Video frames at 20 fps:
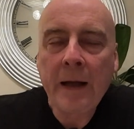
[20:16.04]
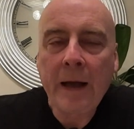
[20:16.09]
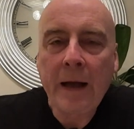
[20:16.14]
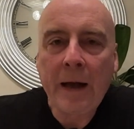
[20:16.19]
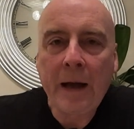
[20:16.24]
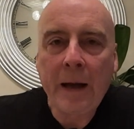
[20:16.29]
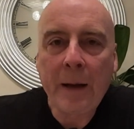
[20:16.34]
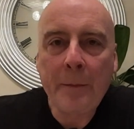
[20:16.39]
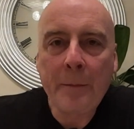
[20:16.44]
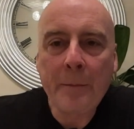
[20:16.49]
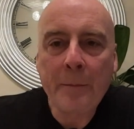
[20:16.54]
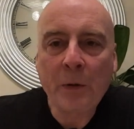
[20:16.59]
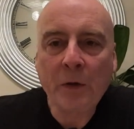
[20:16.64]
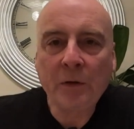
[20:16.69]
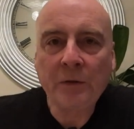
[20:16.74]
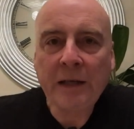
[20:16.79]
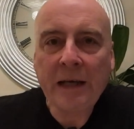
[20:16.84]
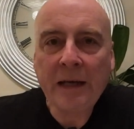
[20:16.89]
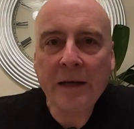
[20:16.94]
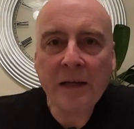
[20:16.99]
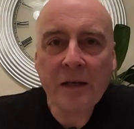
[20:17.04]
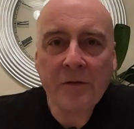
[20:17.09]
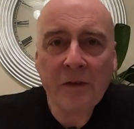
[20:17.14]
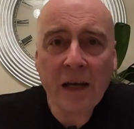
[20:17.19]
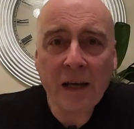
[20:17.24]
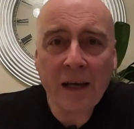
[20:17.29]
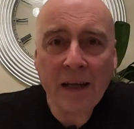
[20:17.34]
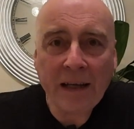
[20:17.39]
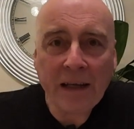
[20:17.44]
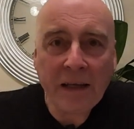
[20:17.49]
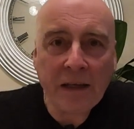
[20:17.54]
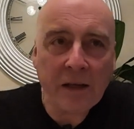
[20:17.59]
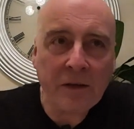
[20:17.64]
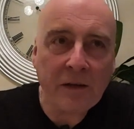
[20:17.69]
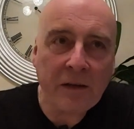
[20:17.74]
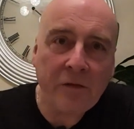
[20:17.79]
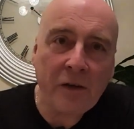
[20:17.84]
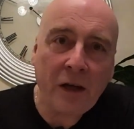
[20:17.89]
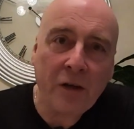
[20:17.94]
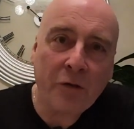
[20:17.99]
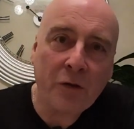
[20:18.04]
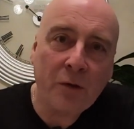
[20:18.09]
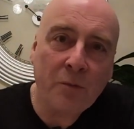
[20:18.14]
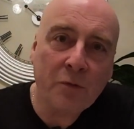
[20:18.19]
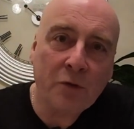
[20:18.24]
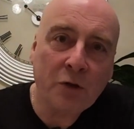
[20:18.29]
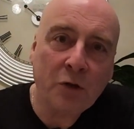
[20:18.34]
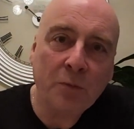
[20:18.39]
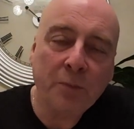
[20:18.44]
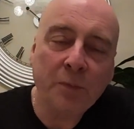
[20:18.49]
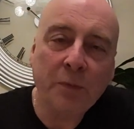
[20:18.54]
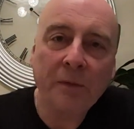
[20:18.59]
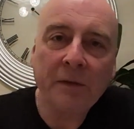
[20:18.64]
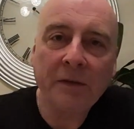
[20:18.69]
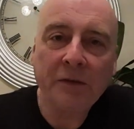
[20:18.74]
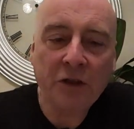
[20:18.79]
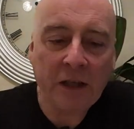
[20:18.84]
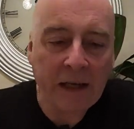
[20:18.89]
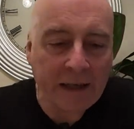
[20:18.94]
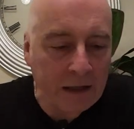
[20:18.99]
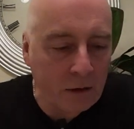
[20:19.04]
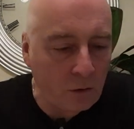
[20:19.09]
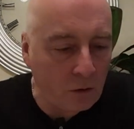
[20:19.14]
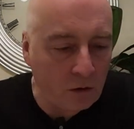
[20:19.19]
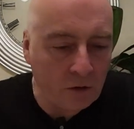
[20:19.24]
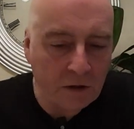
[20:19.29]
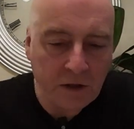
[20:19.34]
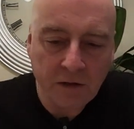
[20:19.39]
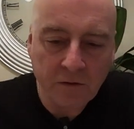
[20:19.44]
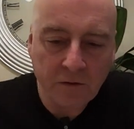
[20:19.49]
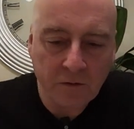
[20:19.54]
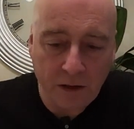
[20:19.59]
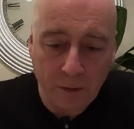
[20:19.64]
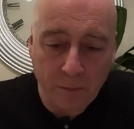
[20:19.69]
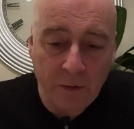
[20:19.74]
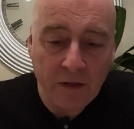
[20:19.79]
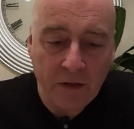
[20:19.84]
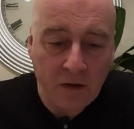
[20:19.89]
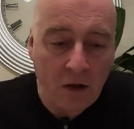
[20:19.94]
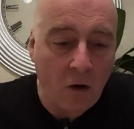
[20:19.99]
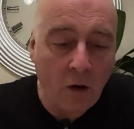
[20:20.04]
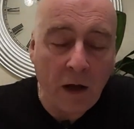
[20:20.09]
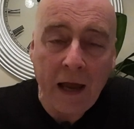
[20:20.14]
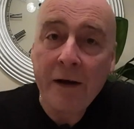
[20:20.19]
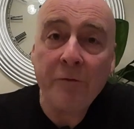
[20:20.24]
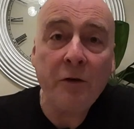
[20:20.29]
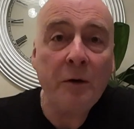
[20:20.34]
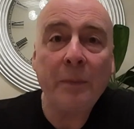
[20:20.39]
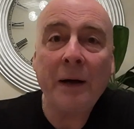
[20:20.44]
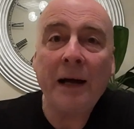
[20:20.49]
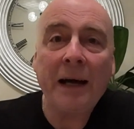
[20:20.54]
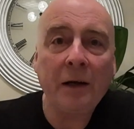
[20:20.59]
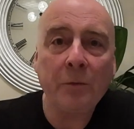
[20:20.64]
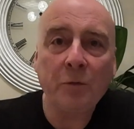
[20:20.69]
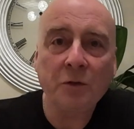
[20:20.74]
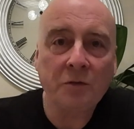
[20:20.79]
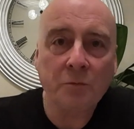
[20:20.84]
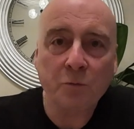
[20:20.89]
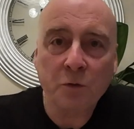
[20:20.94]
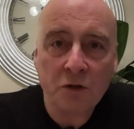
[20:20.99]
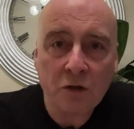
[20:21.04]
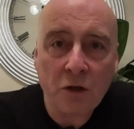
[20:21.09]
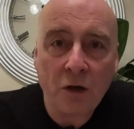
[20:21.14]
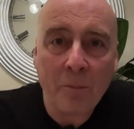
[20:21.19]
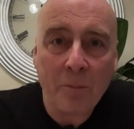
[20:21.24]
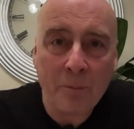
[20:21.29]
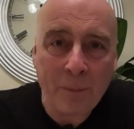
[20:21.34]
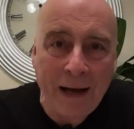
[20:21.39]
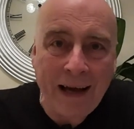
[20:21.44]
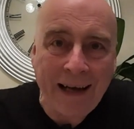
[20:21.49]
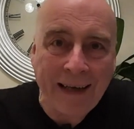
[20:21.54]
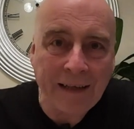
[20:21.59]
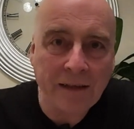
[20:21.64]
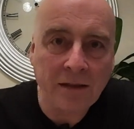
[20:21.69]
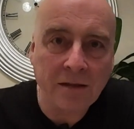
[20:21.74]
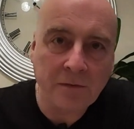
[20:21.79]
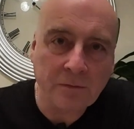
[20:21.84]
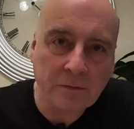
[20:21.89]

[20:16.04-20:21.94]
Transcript: But yeah, give it a like, give it a thumbs up. Check out all these. I mean, every pie was not bad.